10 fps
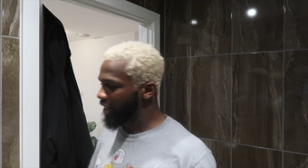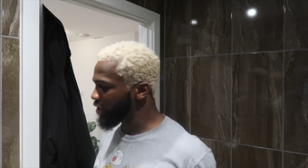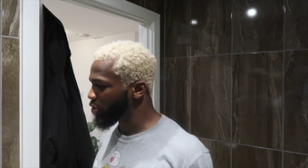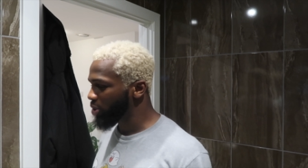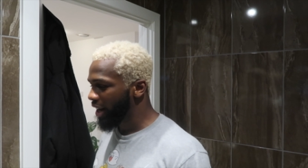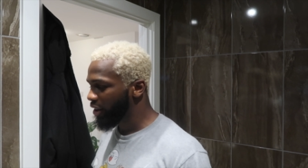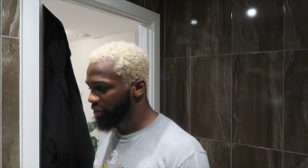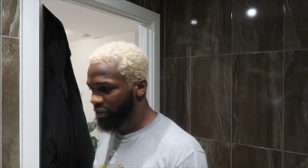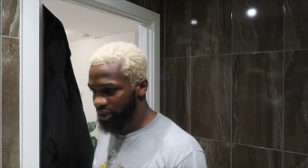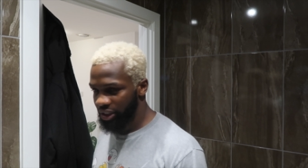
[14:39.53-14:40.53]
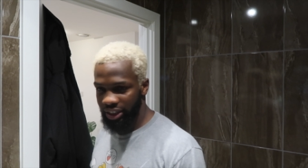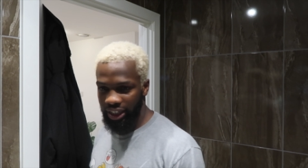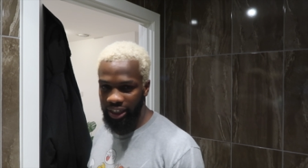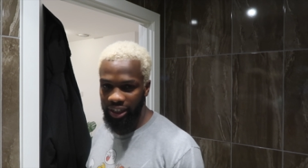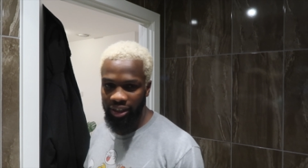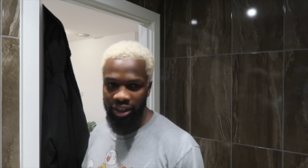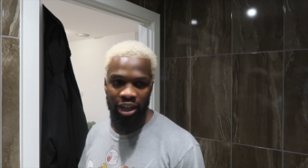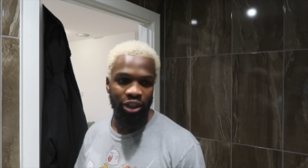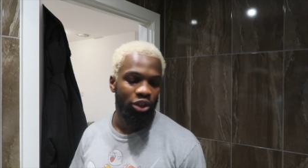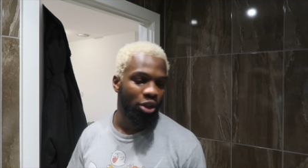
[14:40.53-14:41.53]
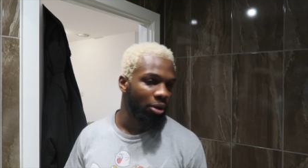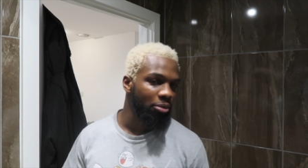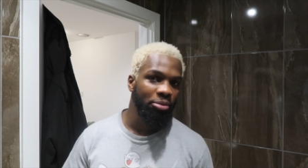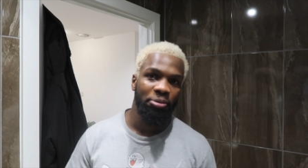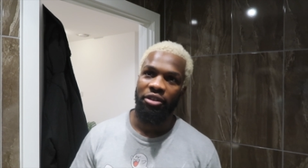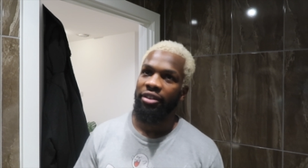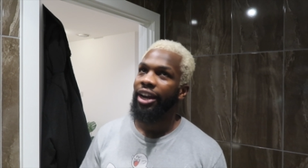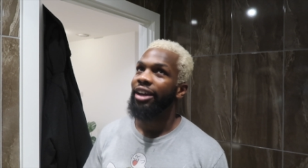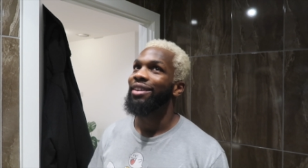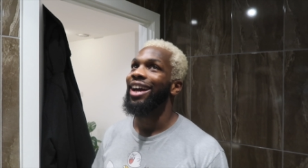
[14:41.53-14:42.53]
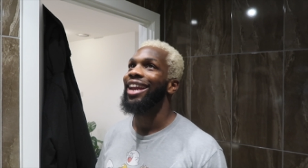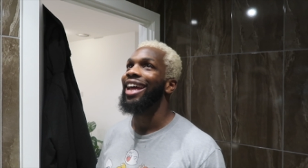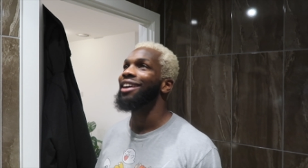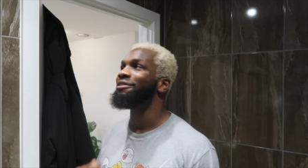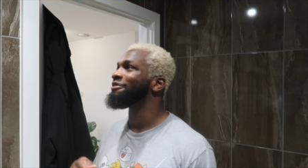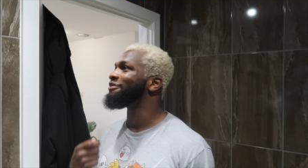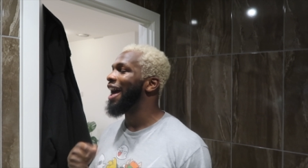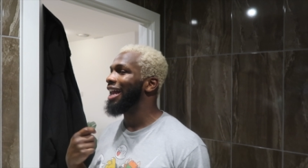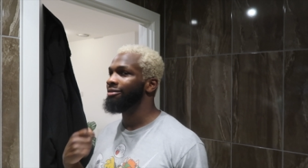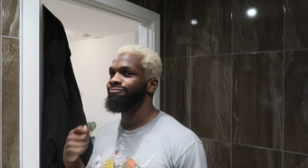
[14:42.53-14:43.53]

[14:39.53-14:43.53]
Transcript: that dry off for a second. Do you know what would be great if I had like a fan?